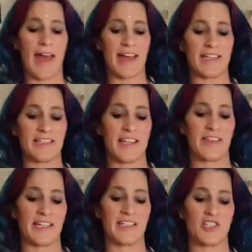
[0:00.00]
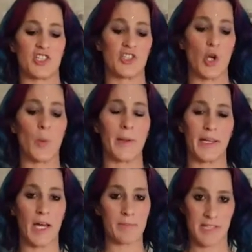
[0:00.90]
and then it's just
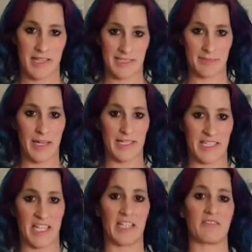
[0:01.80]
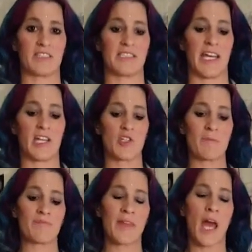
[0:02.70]
opened up to this meditative state.